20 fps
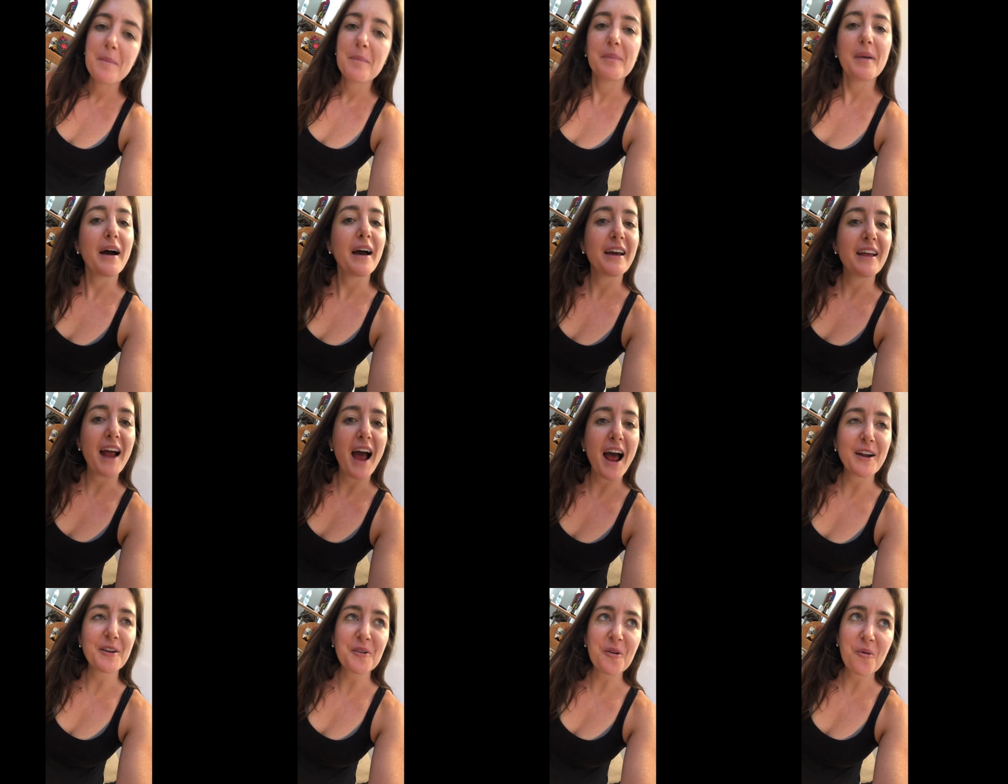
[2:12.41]
But
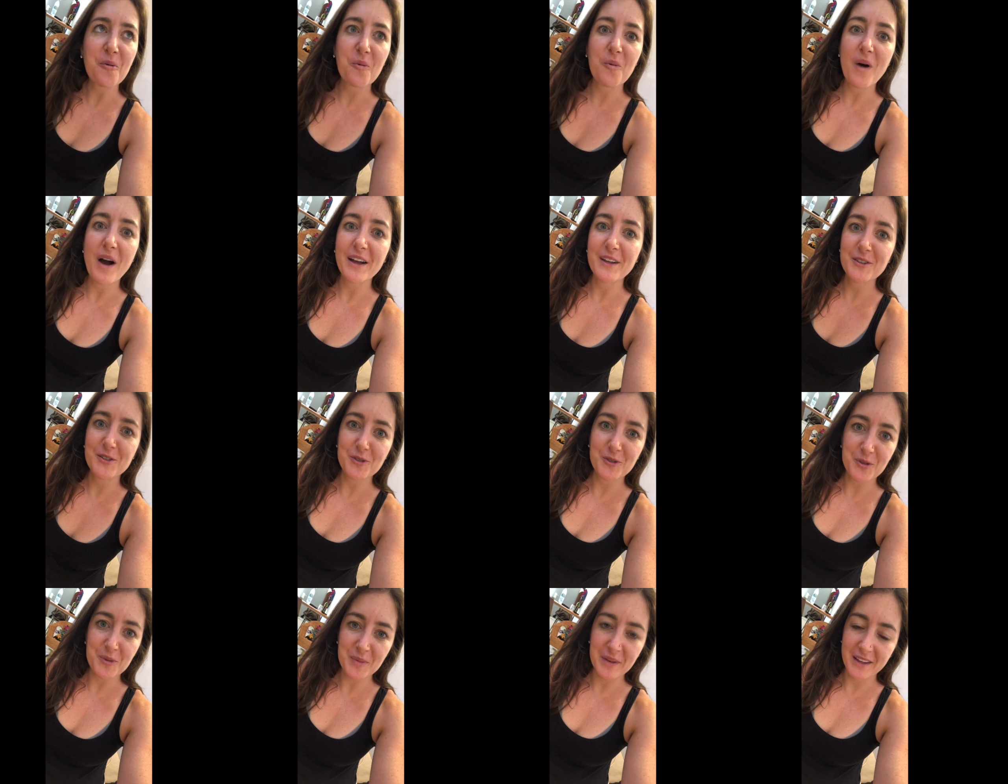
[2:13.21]
I don't know what
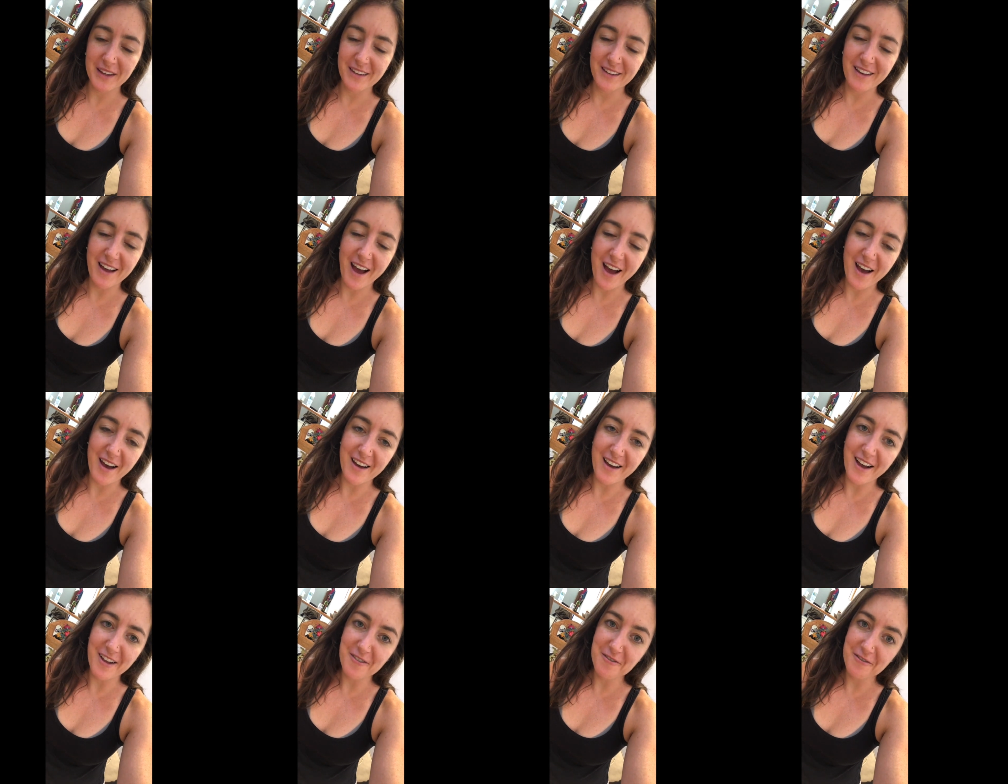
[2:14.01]
drew me
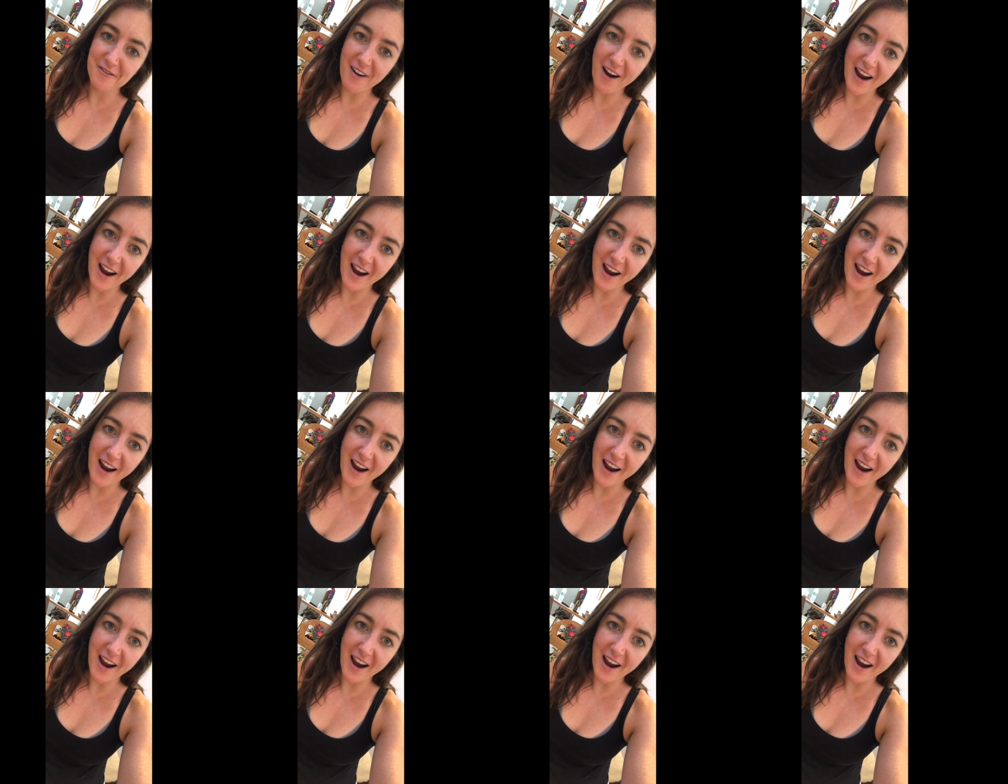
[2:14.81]
on